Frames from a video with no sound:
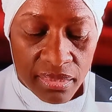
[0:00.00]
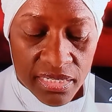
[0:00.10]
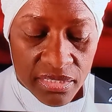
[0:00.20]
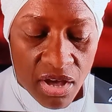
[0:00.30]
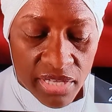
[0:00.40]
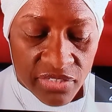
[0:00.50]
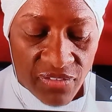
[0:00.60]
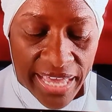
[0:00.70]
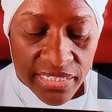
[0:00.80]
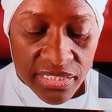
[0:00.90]
This cause
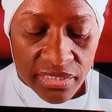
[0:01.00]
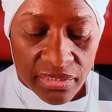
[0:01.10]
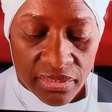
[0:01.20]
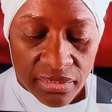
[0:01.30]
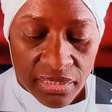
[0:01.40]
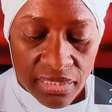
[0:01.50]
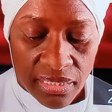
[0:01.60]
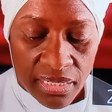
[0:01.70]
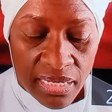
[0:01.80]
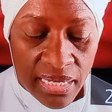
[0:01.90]
of action
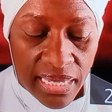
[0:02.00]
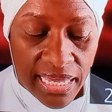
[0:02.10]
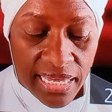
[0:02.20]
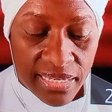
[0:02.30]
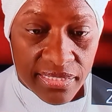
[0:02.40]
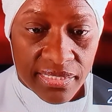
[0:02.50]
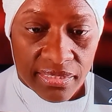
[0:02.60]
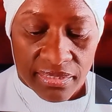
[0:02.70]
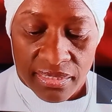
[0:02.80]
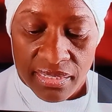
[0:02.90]

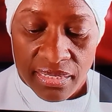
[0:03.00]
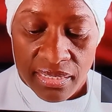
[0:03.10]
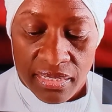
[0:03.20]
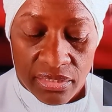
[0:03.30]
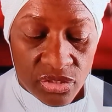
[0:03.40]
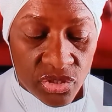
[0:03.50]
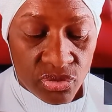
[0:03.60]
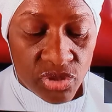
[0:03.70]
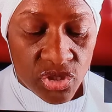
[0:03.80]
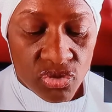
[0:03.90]
is
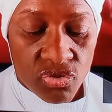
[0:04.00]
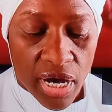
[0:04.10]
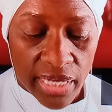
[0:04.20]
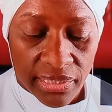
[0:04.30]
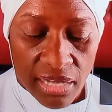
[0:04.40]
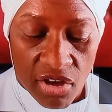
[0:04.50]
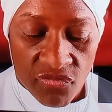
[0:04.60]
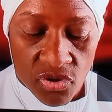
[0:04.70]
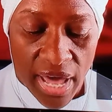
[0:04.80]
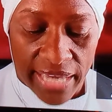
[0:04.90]
due to
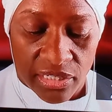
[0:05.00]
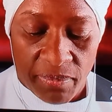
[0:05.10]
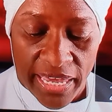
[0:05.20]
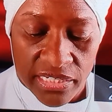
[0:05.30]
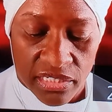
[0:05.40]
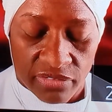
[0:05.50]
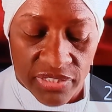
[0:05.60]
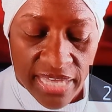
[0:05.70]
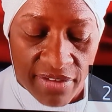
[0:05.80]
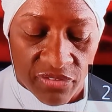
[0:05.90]
unlawful occupation
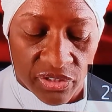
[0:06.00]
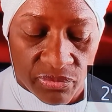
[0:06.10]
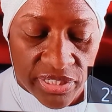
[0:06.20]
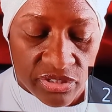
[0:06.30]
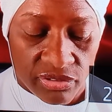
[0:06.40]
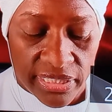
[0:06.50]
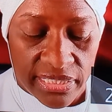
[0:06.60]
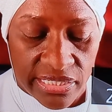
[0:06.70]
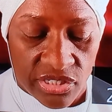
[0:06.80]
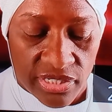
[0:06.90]
of sovereign original
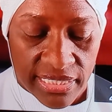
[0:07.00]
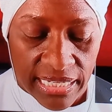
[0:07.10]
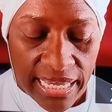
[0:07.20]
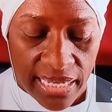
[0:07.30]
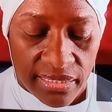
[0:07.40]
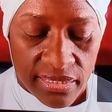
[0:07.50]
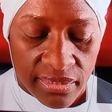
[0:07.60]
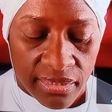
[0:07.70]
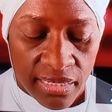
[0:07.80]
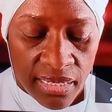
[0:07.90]
indigenous land.
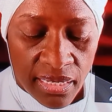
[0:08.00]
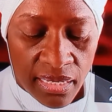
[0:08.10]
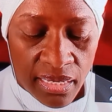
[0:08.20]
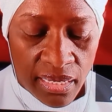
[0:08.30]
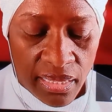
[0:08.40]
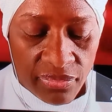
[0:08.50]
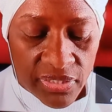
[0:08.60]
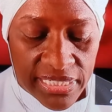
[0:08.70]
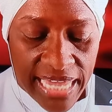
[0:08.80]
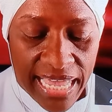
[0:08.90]

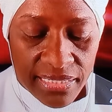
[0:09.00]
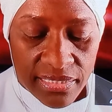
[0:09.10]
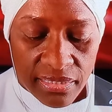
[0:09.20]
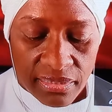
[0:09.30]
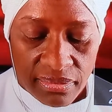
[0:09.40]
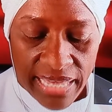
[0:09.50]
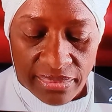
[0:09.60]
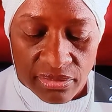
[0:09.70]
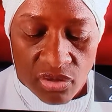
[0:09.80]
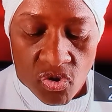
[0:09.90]
The date
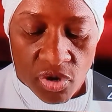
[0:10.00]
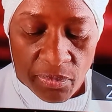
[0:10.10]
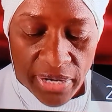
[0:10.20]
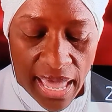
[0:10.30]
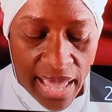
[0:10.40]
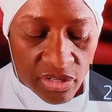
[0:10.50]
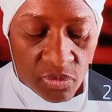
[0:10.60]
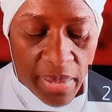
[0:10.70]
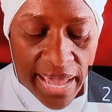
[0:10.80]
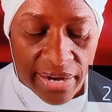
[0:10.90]
that the corporate
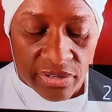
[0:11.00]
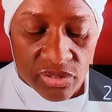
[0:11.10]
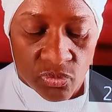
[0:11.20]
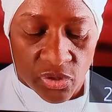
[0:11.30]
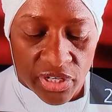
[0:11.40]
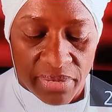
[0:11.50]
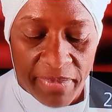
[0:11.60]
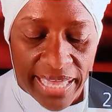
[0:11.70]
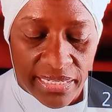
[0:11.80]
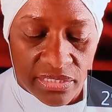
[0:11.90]
occupiers were
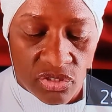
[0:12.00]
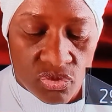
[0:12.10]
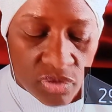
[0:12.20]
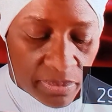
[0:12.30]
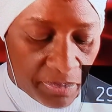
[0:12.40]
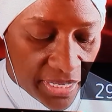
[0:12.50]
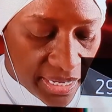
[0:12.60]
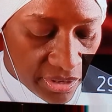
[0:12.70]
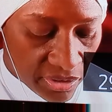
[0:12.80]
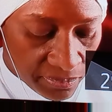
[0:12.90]
commanded to
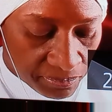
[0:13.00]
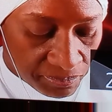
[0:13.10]
appear